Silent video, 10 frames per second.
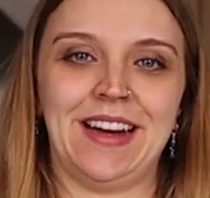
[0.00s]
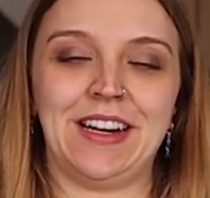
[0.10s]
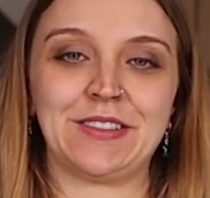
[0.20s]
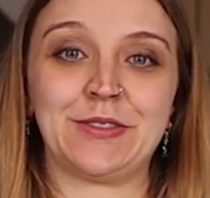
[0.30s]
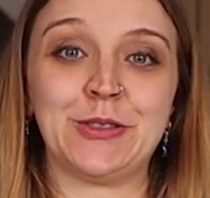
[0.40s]

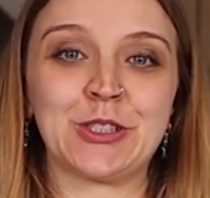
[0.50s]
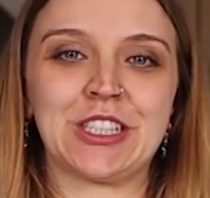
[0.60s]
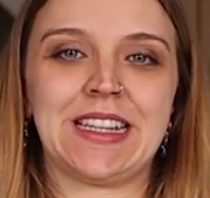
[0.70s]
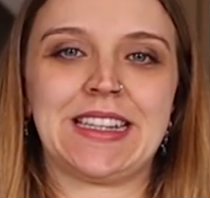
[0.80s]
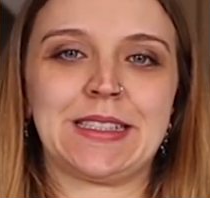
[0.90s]

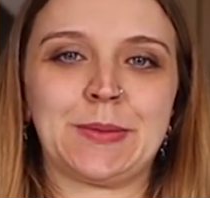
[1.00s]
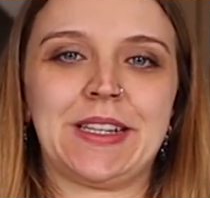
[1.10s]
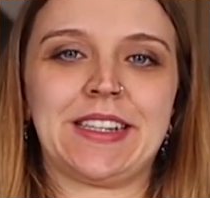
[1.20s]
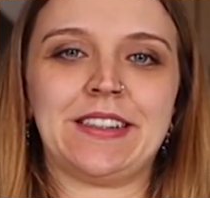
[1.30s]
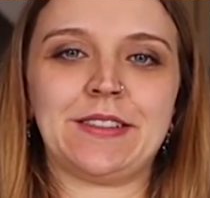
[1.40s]
Unfortunately this
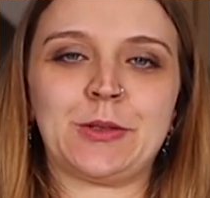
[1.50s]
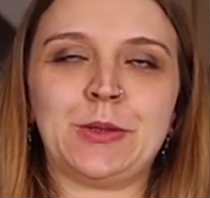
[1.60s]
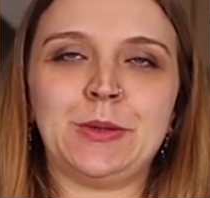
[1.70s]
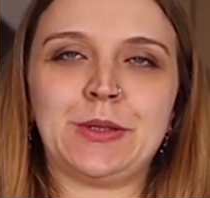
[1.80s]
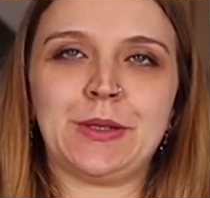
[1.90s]
week I've
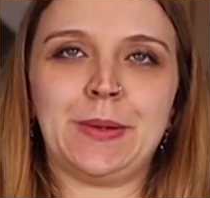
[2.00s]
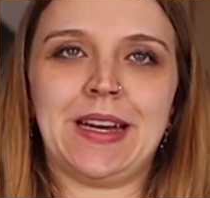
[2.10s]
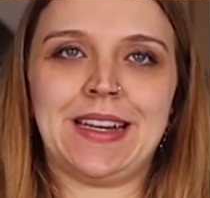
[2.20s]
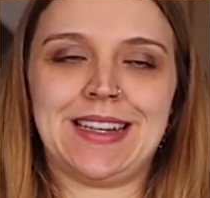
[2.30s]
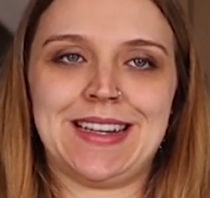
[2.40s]
also
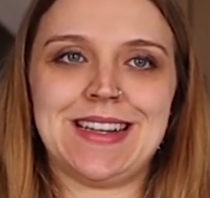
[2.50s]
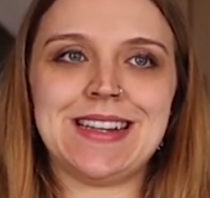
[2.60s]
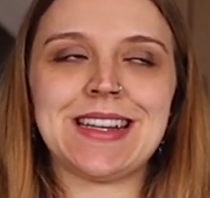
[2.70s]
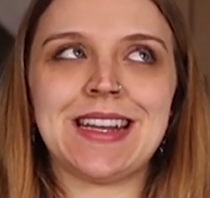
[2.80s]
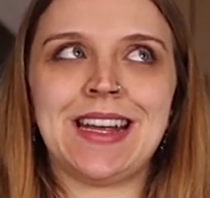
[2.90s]
had